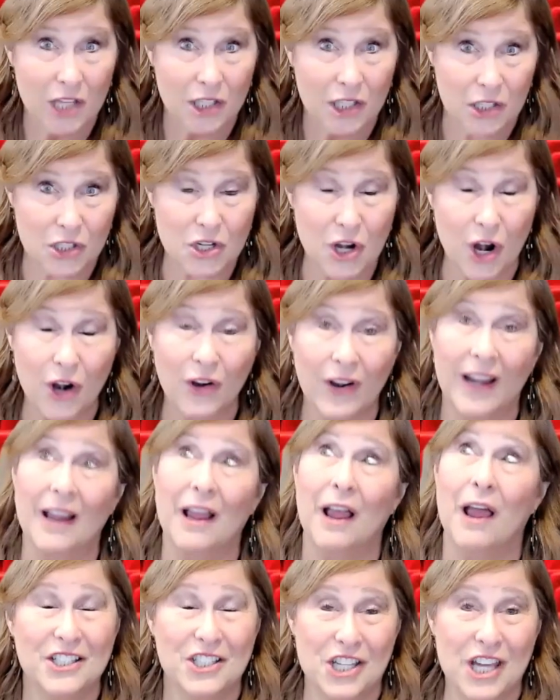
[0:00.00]

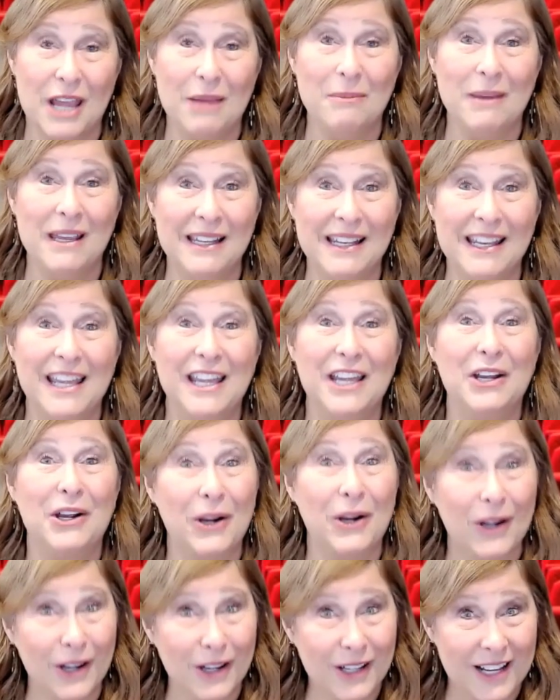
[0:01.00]
starring Jamie Lee
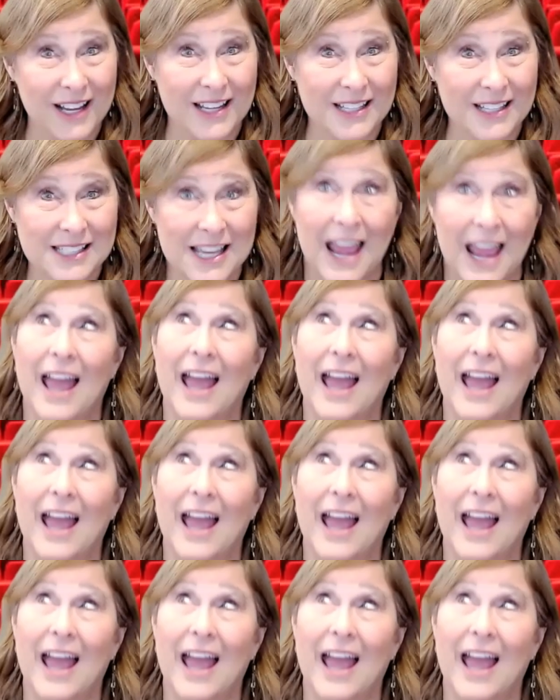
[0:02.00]
Curtis